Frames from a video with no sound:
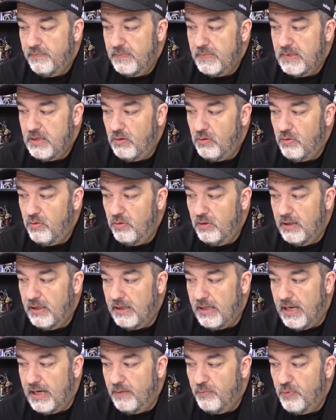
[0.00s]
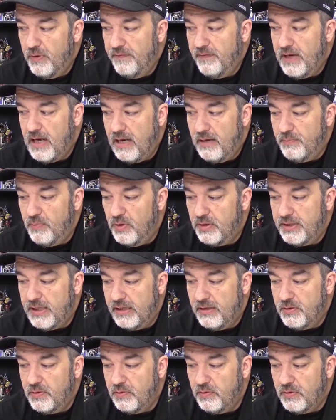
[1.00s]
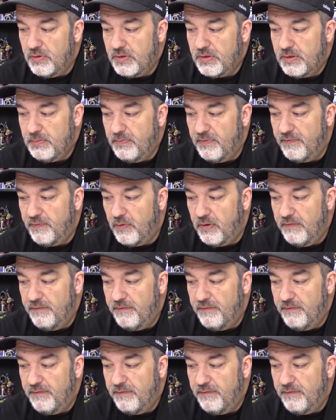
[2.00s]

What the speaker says: So cool little item. We've gotten multi-tools before.